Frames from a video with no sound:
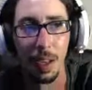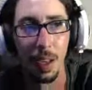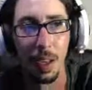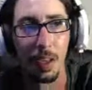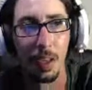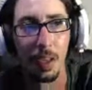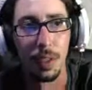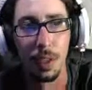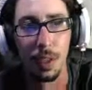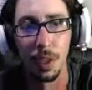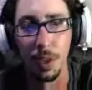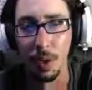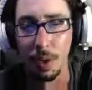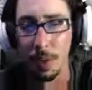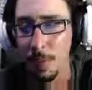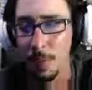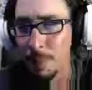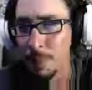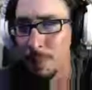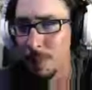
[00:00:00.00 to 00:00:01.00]
So
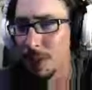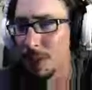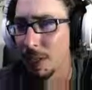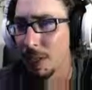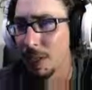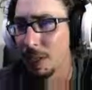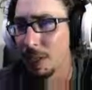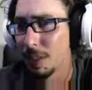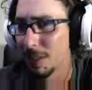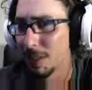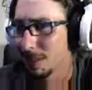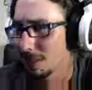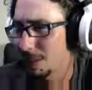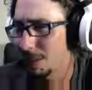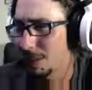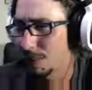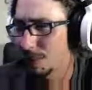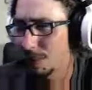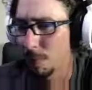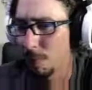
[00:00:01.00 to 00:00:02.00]

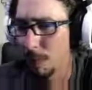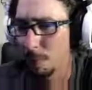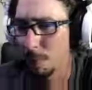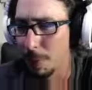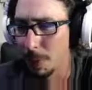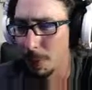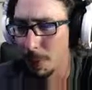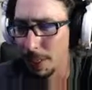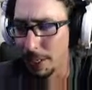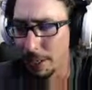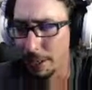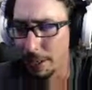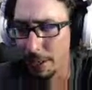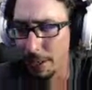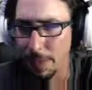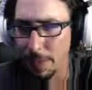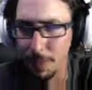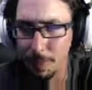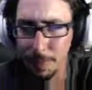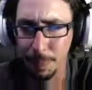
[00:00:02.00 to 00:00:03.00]
definitely recommend checking that
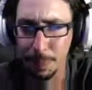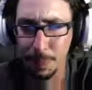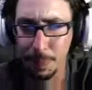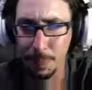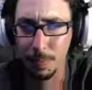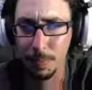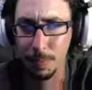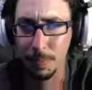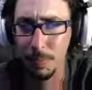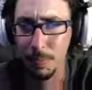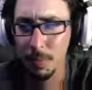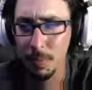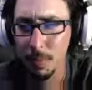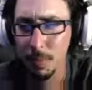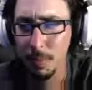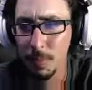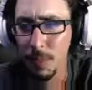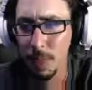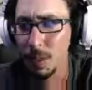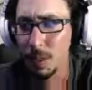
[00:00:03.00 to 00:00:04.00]
out,
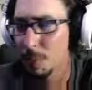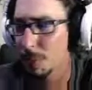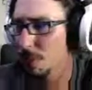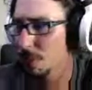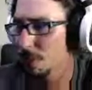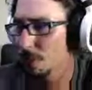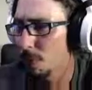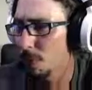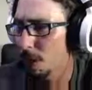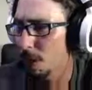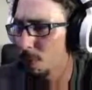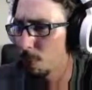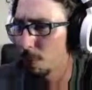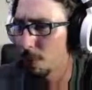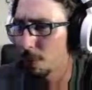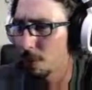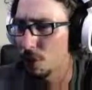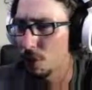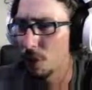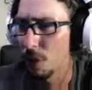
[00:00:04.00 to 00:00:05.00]
especially if you want to help
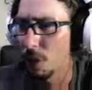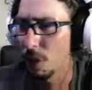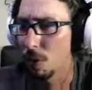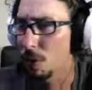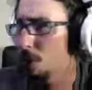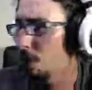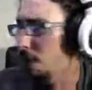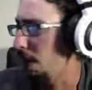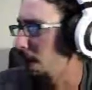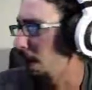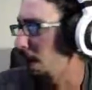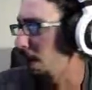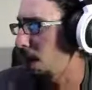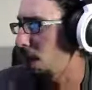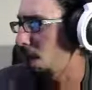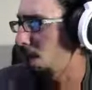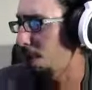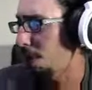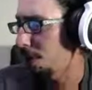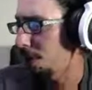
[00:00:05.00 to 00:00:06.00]
out the show and
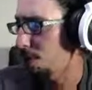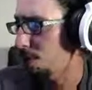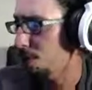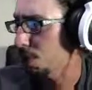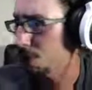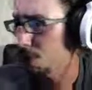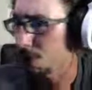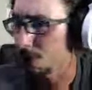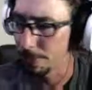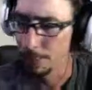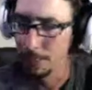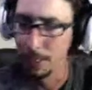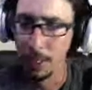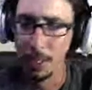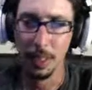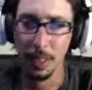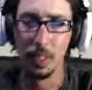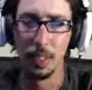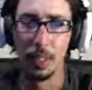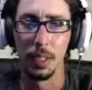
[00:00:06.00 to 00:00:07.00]
help out your show.
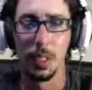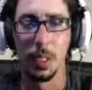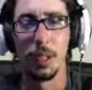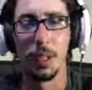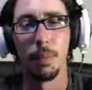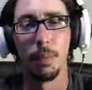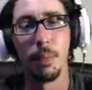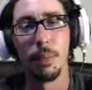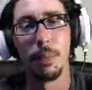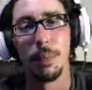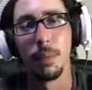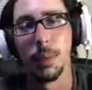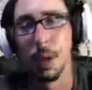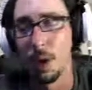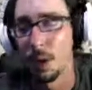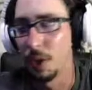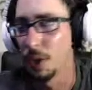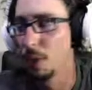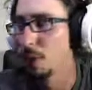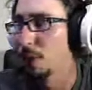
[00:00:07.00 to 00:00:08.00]

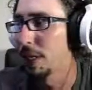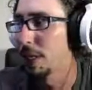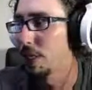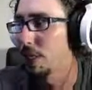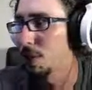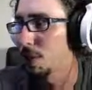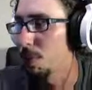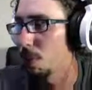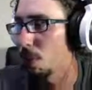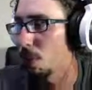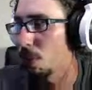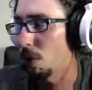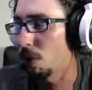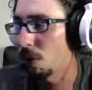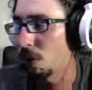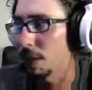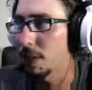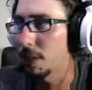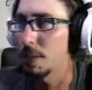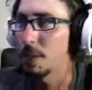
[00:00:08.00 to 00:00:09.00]
I do reach a small
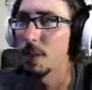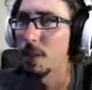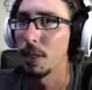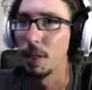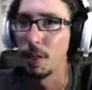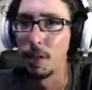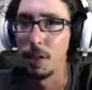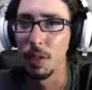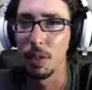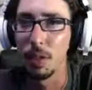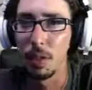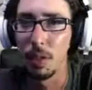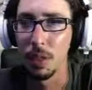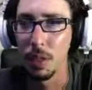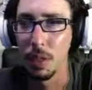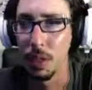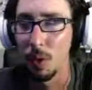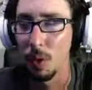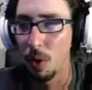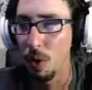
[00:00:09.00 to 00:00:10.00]
audience, and
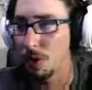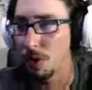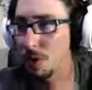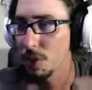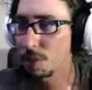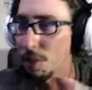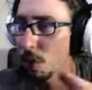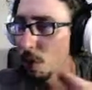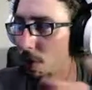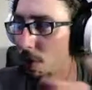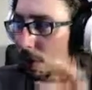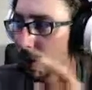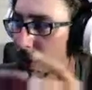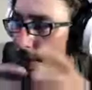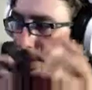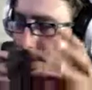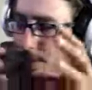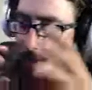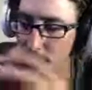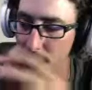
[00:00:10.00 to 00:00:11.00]
our small
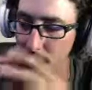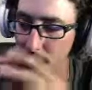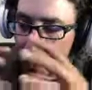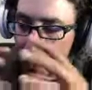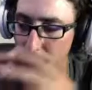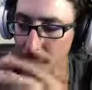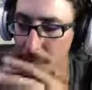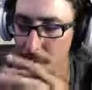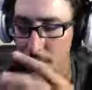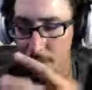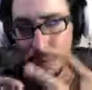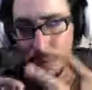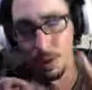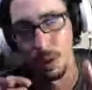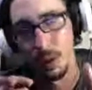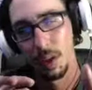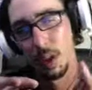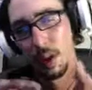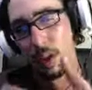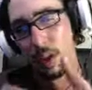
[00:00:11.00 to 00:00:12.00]
audiences can get together
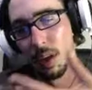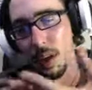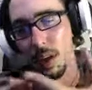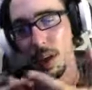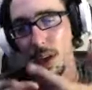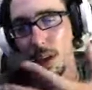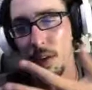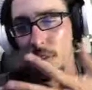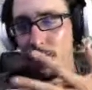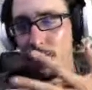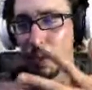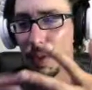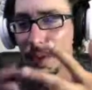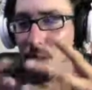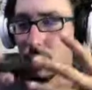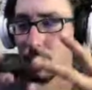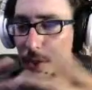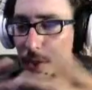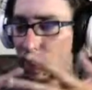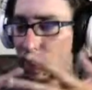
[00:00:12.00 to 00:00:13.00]
and have
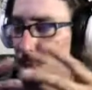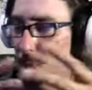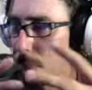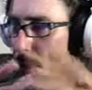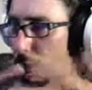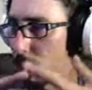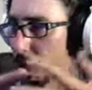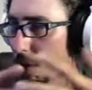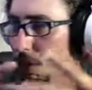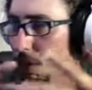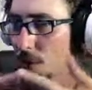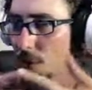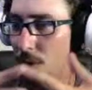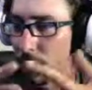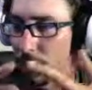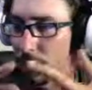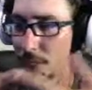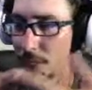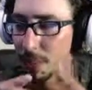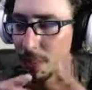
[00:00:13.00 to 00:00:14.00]
small
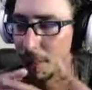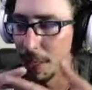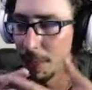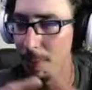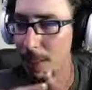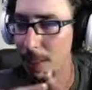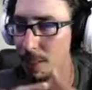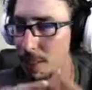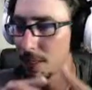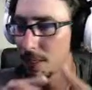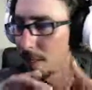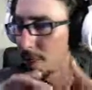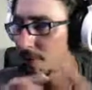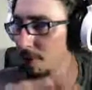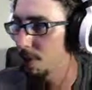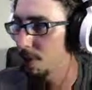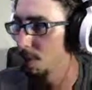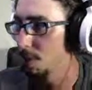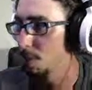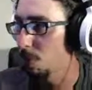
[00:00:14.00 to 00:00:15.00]
audience babies, and
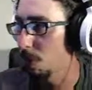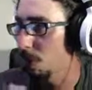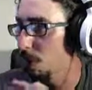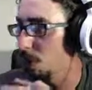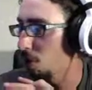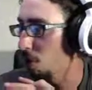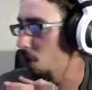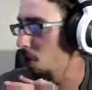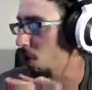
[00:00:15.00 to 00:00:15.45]
eventually we can grow